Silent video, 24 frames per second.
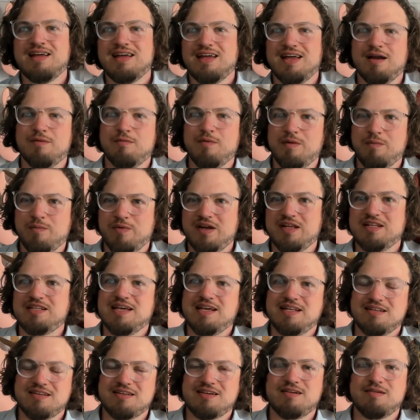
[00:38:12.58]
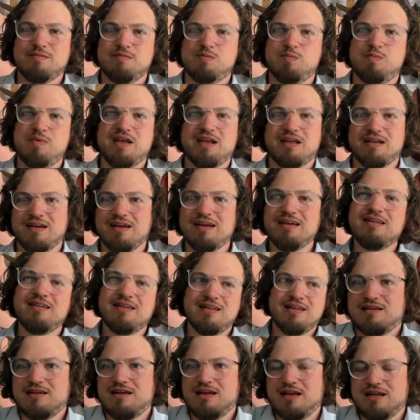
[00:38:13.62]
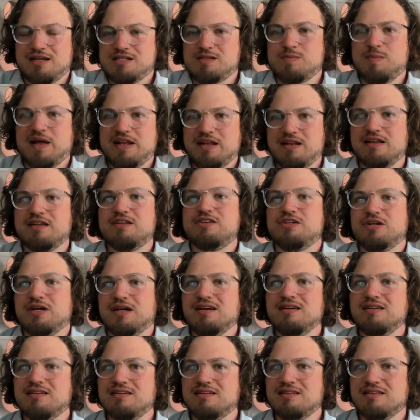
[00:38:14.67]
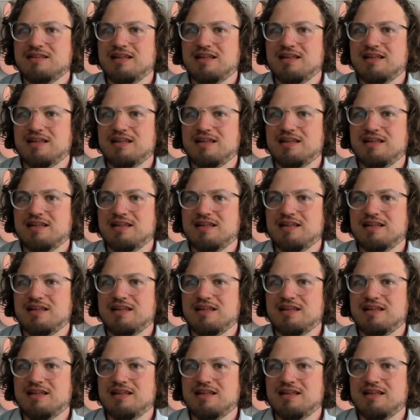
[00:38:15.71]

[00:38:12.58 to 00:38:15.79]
And when we're 10 times bigger, expenditure,